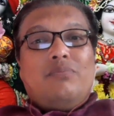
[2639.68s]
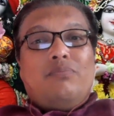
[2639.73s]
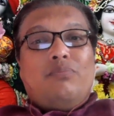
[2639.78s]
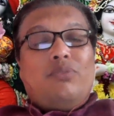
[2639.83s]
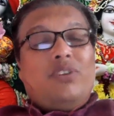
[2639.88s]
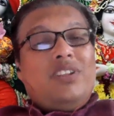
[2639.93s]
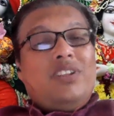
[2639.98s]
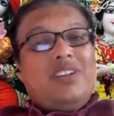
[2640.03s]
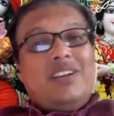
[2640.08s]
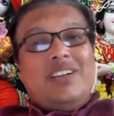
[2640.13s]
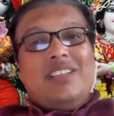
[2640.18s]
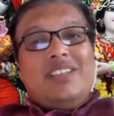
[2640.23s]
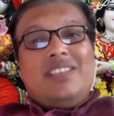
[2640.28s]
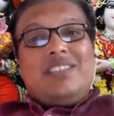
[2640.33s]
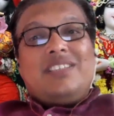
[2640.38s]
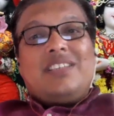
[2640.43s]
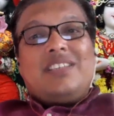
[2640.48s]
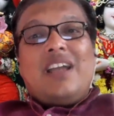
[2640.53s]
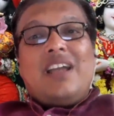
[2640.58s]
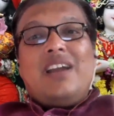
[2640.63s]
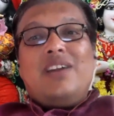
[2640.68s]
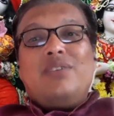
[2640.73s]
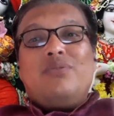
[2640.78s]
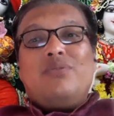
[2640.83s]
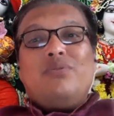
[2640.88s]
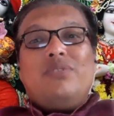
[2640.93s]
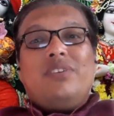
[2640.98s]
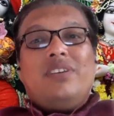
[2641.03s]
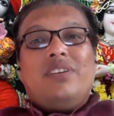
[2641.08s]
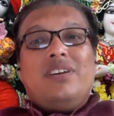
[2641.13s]
put in a desire
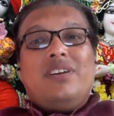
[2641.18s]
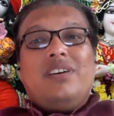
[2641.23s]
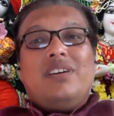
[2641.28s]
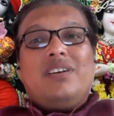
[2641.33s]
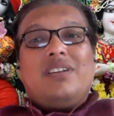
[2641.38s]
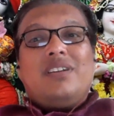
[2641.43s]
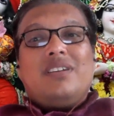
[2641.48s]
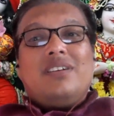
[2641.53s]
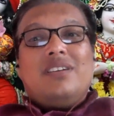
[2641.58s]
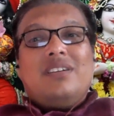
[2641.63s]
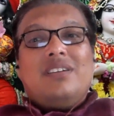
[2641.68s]
to hear